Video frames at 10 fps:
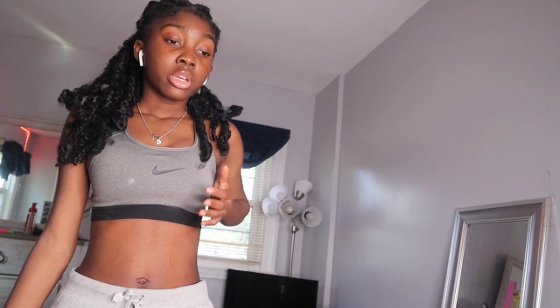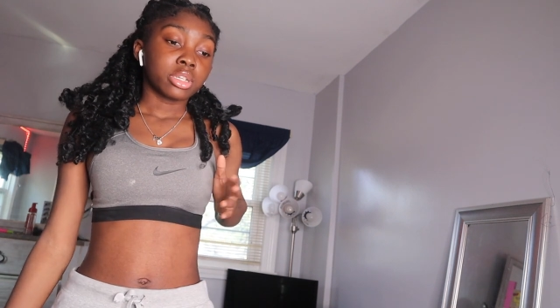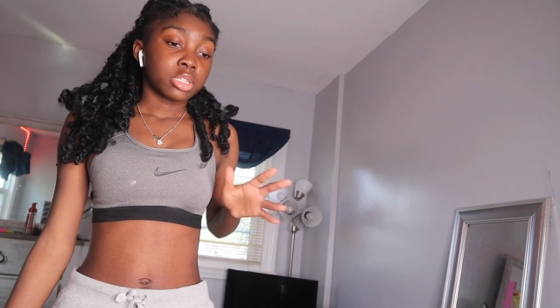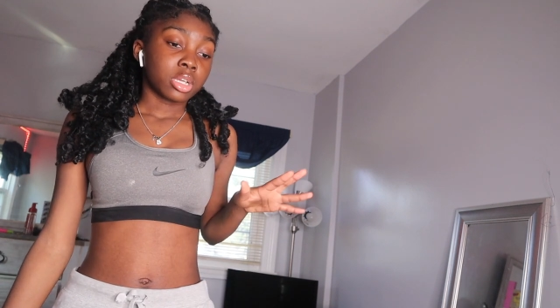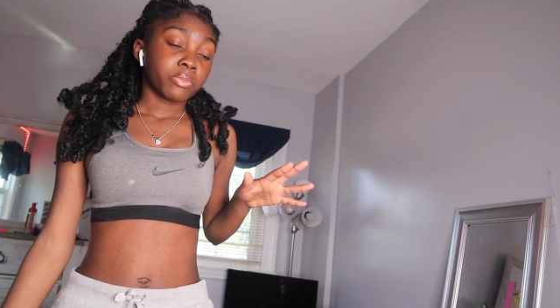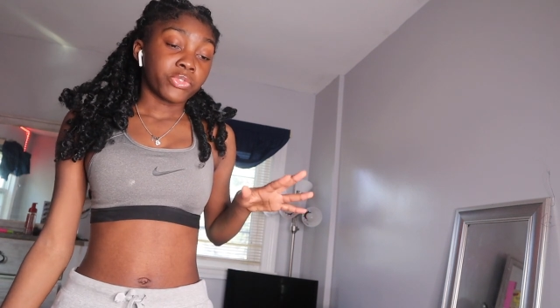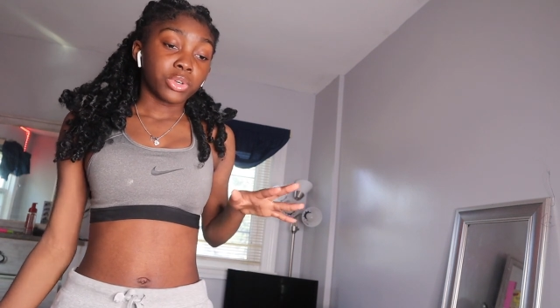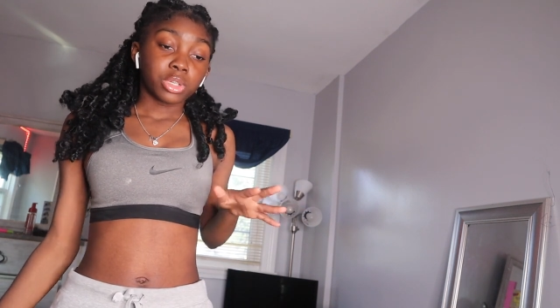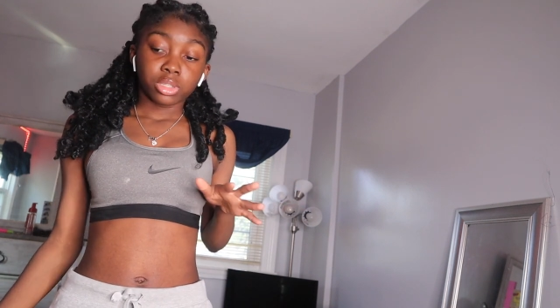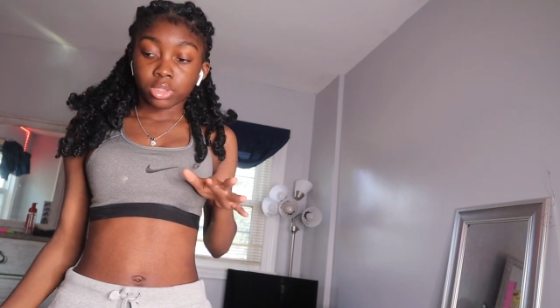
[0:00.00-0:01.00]
because I'm
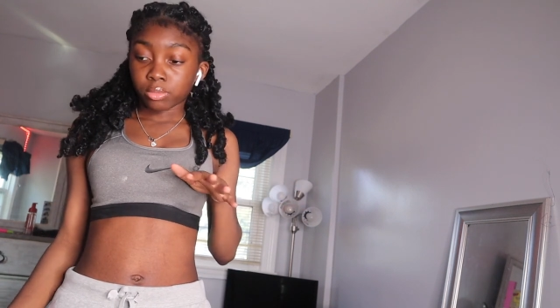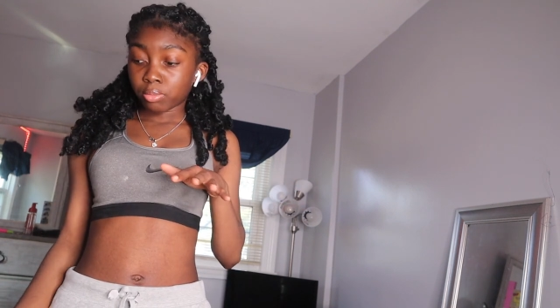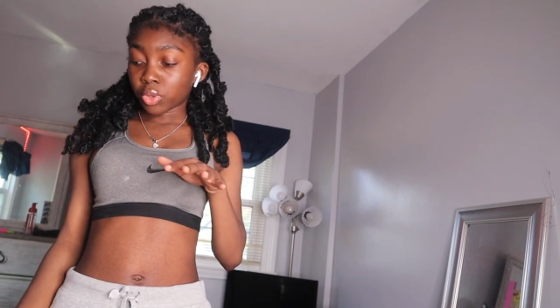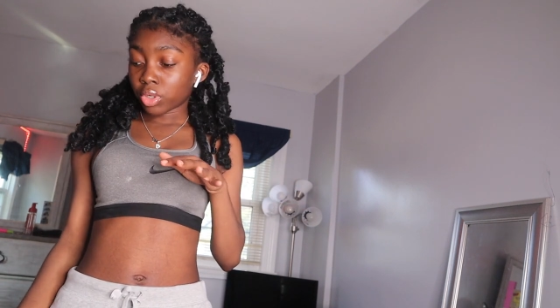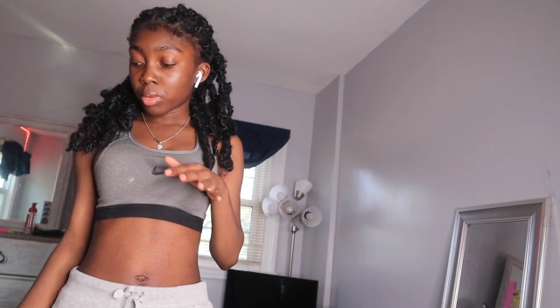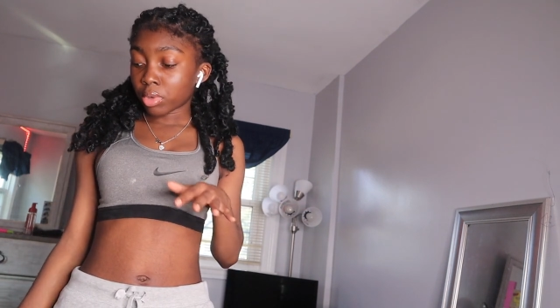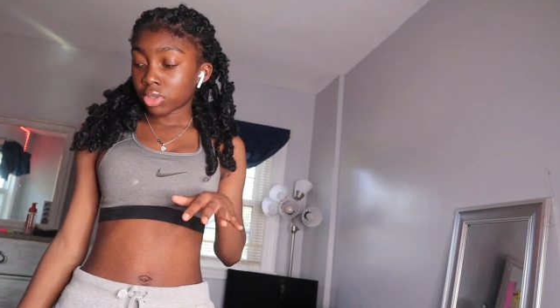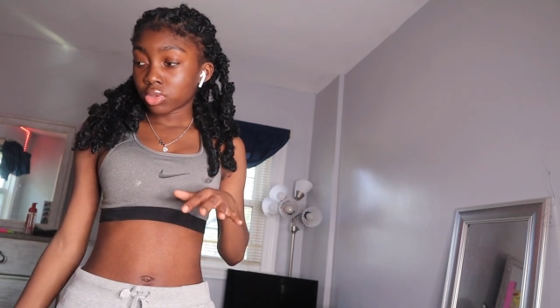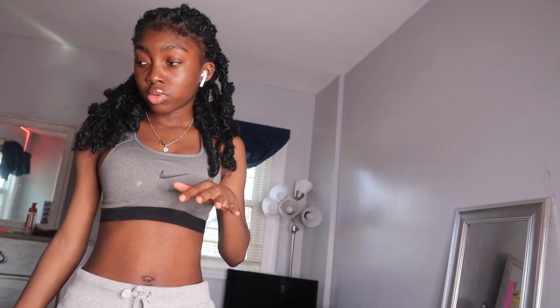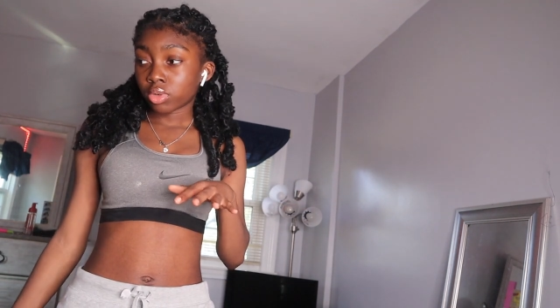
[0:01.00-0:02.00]
focused on building
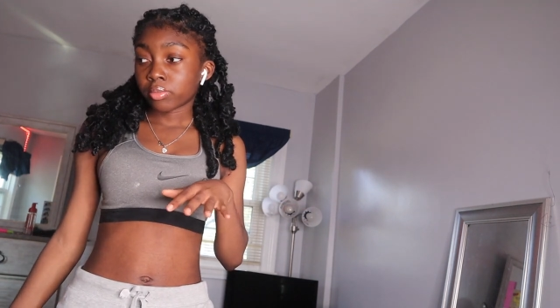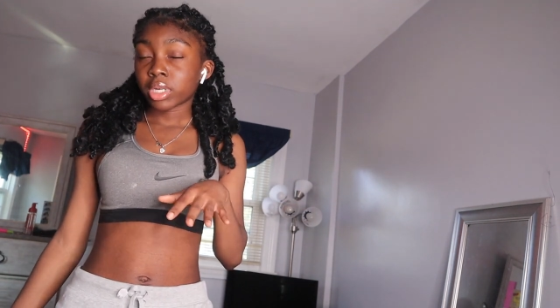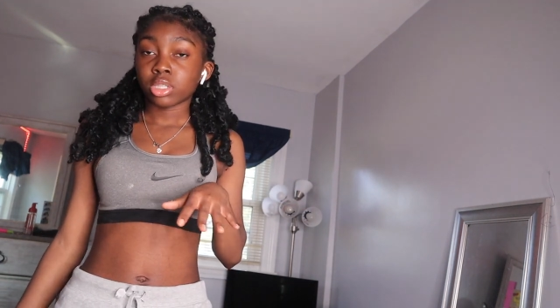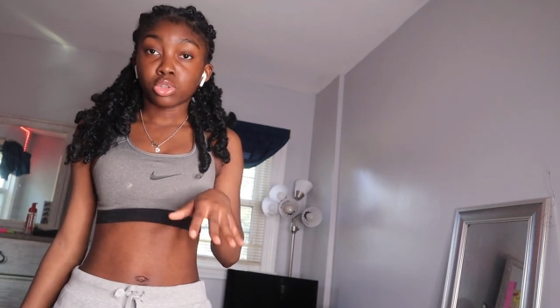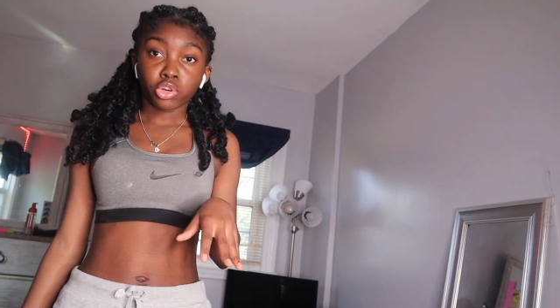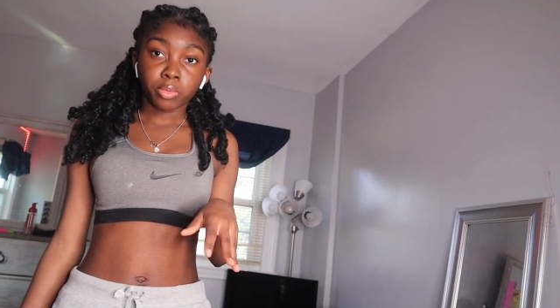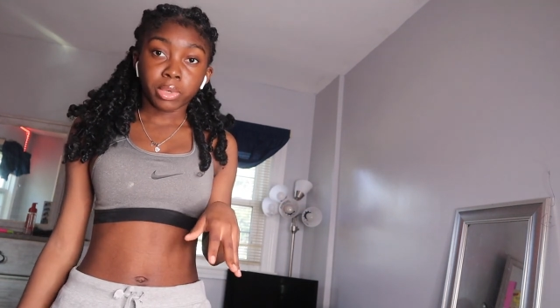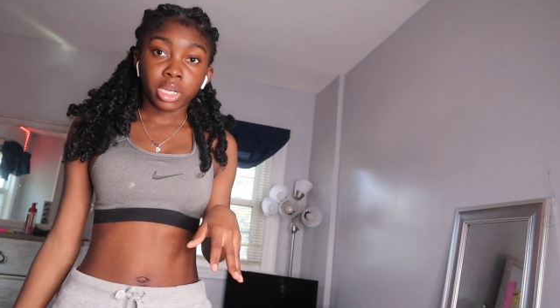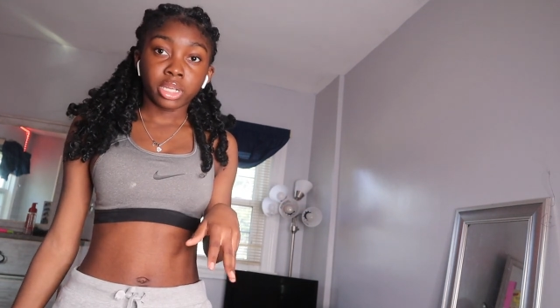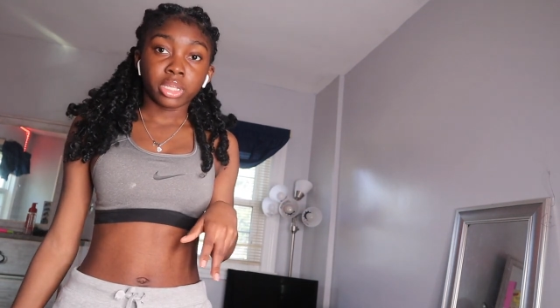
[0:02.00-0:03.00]
muscle on my lower
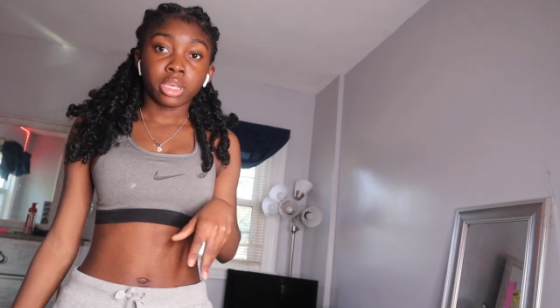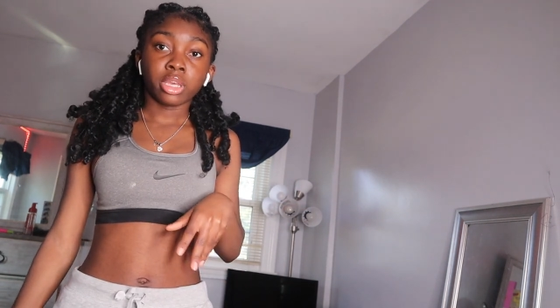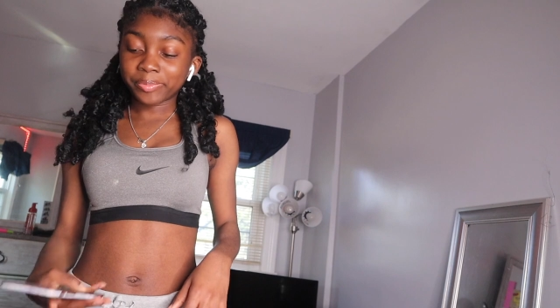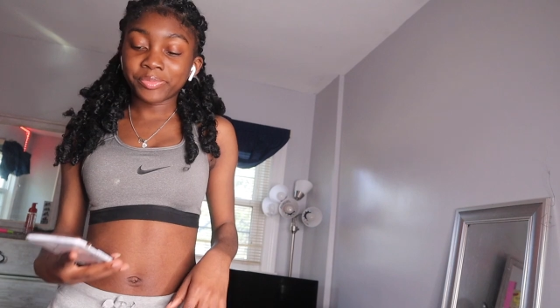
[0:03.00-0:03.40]
body.